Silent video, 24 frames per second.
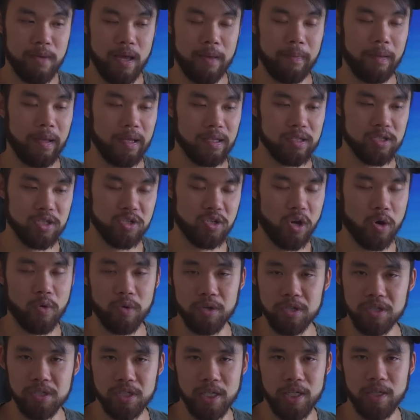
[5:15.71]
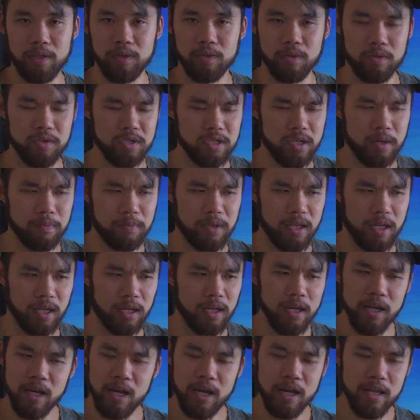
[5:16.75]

it needs Durasteel or something